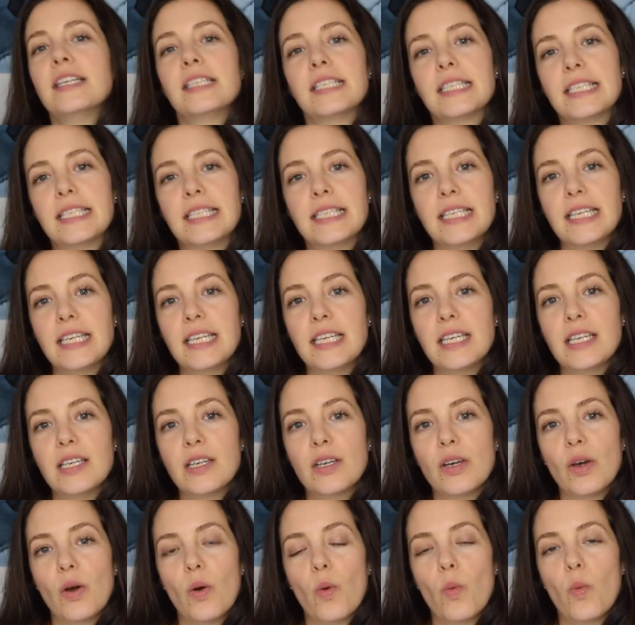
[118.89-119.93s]
to
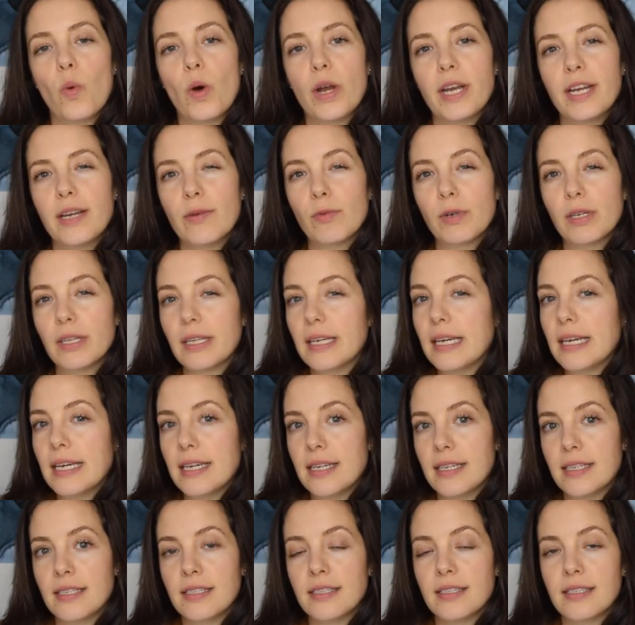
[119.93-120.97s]
see what it really
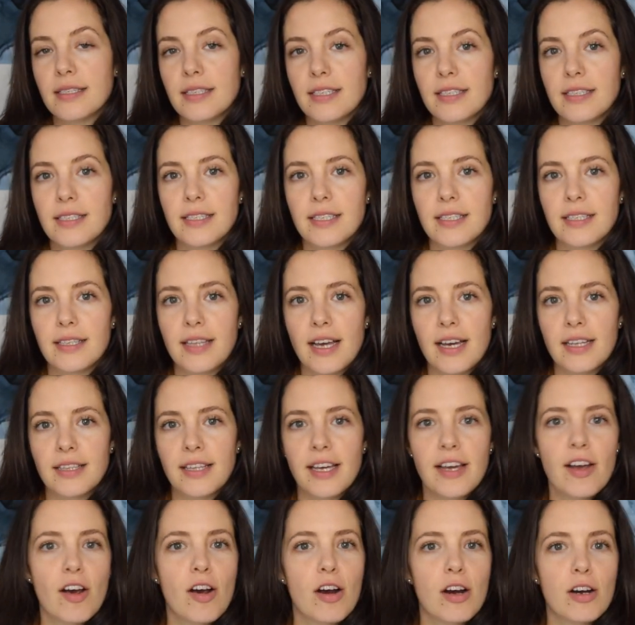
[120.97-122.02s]
is. Is it that
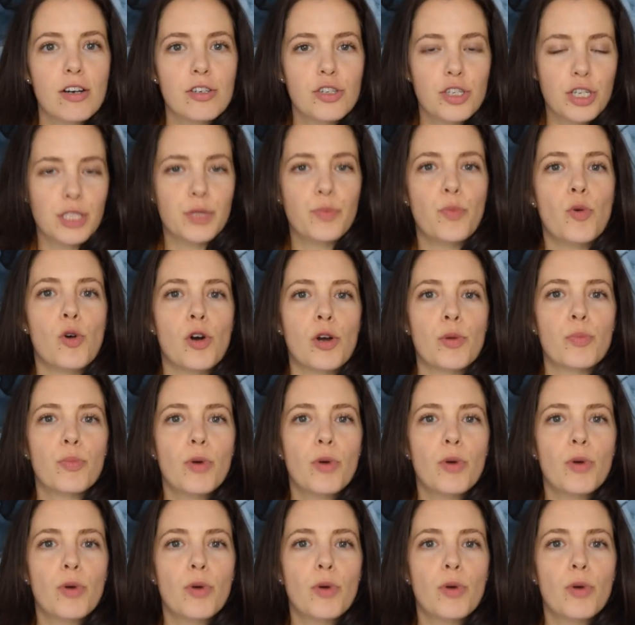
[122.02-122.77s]
they are just born